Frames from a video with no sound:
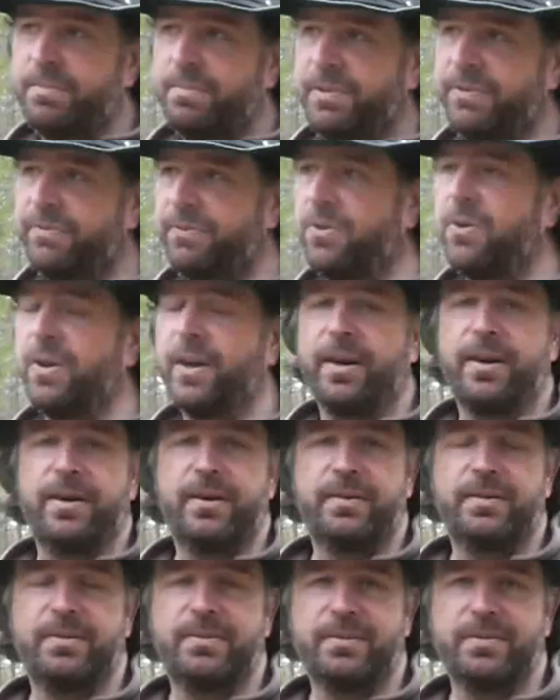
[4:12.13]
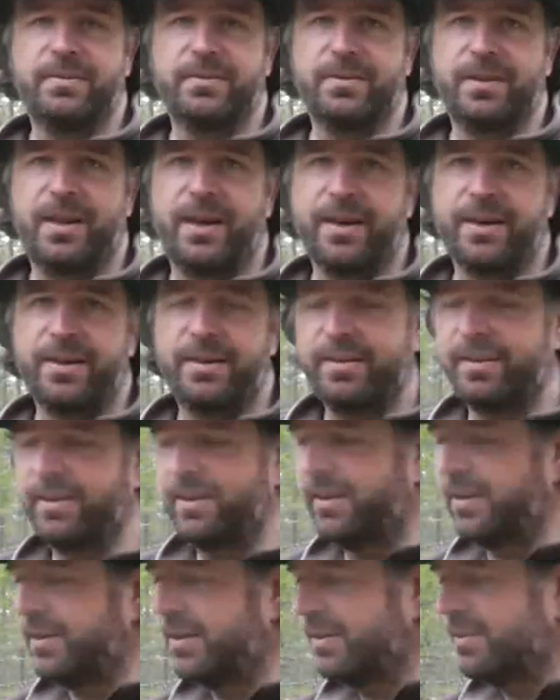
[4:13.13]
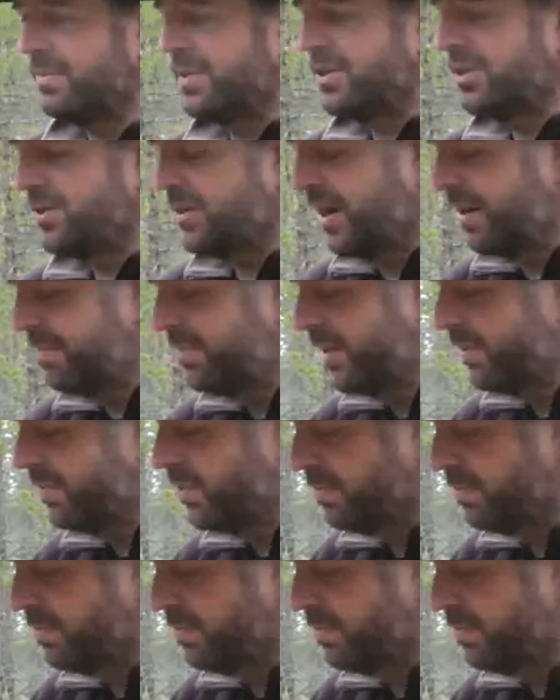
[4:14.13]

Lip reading: before, like which time that